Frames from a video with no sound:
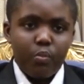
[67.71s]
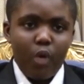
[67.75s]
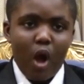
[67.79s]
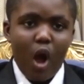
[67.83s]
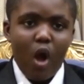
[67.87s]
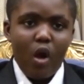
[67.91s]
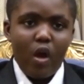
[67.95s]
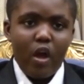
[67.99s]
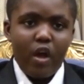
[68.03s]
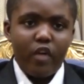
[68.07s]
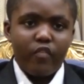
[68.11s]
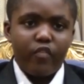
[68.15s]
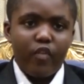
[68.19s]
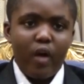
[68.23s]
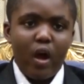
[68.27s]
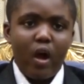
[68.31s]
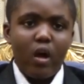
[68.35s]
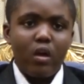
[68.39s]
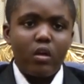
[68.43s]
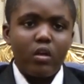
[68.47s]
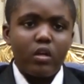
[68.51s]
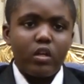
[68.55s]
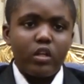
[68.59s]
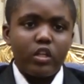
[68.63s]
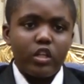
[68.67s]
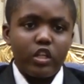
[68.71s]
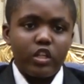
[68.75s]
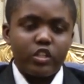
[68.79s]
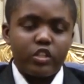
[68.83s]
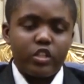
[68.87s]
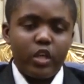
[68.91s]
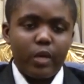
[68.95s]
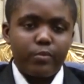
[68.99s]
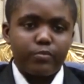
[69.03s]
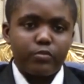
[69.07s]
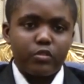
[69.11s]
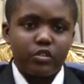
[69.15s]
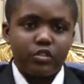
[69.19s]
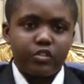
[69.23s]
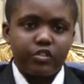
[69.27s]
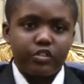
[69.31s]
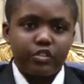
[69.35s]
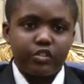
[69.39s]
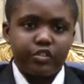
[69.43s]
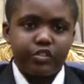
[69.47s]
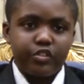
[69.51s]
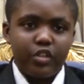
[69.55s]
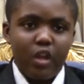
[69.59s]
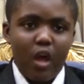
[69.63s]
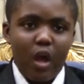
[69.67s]
However, he kept his
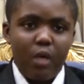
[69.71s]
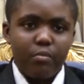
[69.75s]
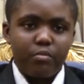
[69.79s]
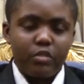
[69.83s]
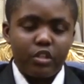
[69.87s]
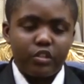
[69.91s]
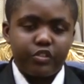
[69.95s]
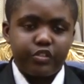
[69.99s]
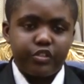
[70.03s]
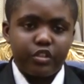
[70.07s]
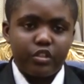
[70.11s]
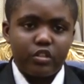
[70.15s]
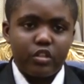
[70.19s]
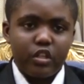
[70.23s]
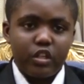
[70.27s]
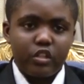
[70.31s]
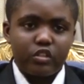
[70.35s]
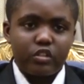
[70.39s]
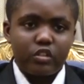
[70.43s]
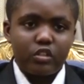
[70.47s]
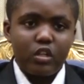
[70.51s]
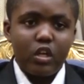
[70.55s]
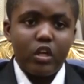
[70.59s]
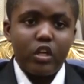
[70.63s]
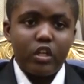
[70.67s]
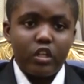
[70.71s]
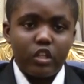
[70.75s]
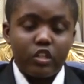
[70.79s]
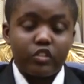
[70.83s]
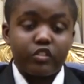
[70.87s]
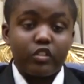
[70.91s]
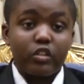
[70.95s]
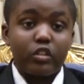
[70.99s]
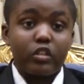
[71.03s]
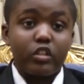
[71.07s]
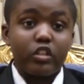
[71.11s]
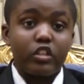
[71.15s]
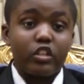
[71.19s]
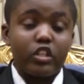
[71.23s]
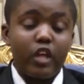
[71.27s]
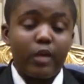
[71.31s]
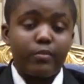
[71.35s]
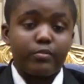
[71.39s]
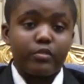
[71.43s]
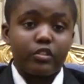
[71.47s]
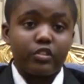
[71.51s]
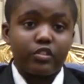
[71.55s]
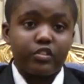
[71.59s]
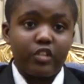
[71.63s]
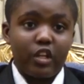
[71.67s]
Islam a secret. He
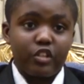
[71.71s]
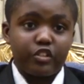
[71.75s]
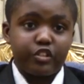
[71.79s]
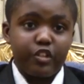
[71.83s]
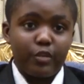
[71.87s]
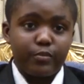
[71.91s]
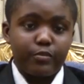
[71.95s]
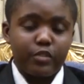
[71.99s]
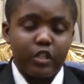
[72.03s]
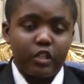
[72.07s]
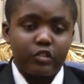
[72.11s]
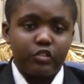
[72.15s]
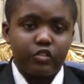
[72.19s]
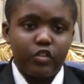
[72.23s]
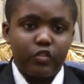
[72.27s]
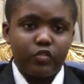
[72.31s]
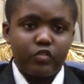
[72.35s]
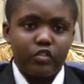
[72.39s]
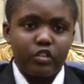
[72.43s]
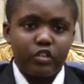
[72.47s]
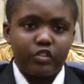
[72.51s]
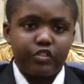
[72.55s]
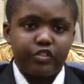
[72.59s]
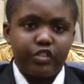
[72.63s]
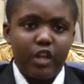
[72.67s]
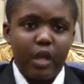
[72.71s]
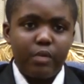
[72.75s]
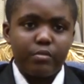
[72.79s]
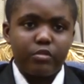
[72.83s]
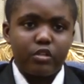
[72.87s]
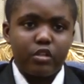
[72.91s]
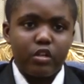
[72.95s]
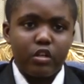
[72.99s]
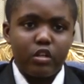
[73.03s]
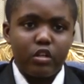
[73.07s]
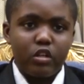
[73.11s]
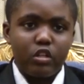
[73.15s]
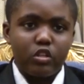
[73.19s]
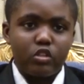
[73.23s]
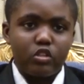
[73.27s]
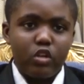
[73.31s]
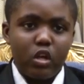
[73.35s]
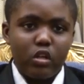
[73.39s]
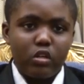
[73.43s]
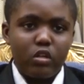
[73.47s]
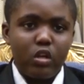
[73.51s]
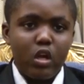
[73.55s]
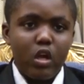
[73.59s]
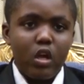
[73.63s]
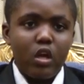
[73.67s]
kept his acceptance of the Islamic
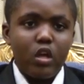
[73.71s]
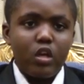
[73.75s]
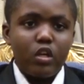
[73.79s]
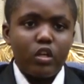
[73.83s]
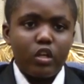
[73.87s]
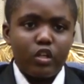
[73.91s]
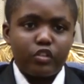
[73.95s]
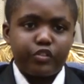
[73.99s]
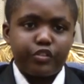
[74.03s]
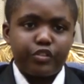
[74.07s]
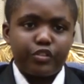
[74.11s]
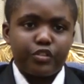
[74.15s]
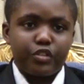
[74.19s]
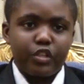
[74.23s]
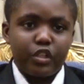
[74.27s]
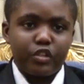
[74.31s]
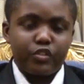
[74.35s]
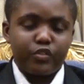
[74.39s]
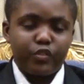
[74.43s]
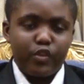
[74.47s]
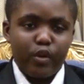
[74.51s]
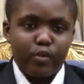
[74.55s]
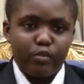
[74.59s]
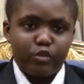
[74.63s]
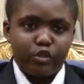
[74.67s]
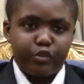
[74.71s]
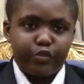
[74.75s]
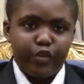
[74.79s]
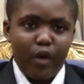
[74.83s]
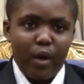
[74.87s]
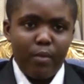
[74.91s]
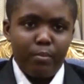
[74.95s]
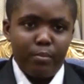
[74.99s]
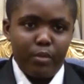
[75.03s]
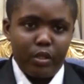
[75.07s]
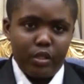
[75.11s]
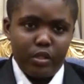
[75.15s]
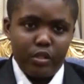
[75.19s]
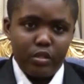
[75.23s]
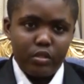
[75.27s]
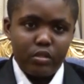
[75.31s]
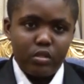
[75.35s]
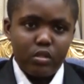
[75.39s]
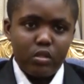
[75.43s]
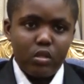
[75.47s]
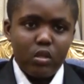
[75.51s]
religion a secret from his family.